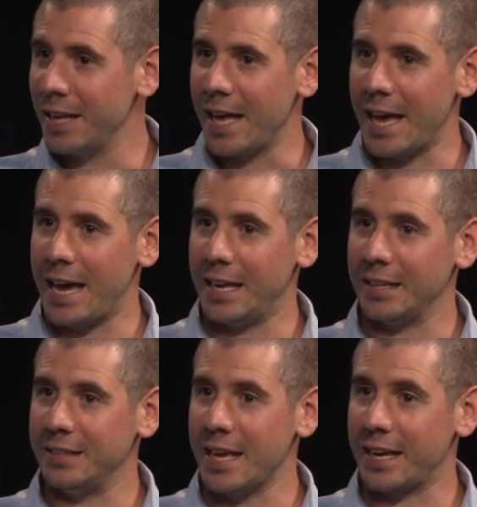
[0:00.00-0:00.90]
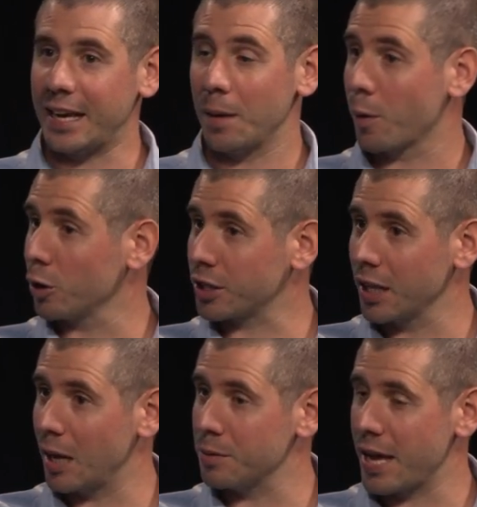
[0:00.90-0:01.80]
and they can approach
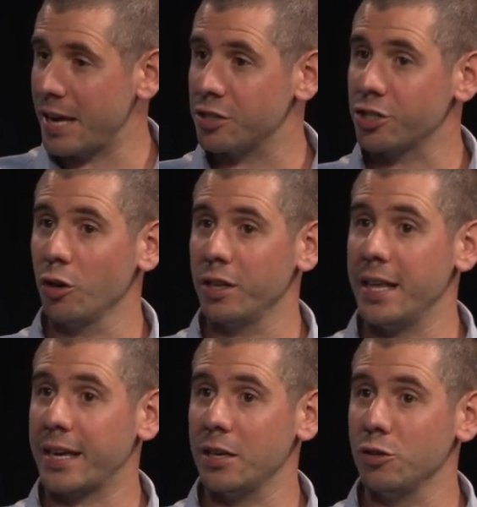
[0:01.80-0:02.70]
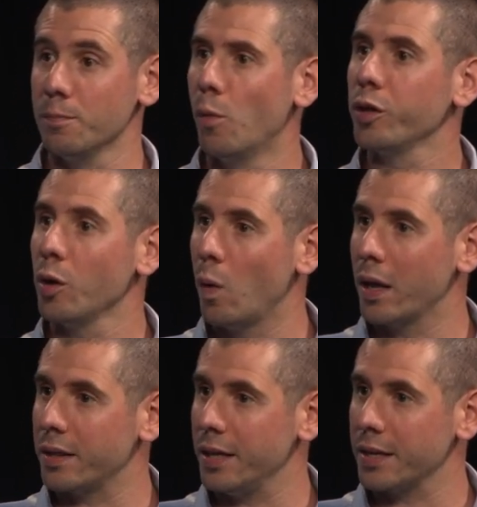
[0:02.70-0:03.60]
clubs and show that they can do more than
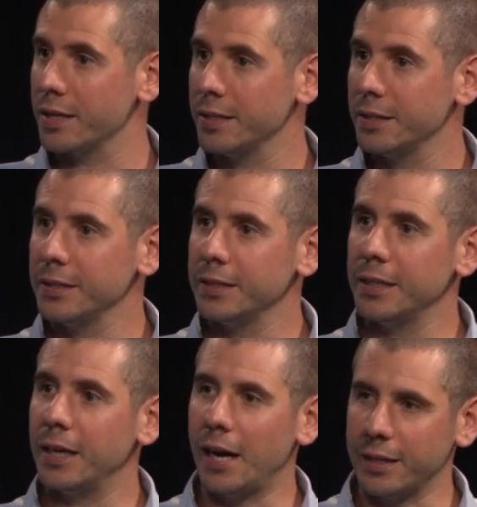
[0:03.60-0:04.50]
one thing. I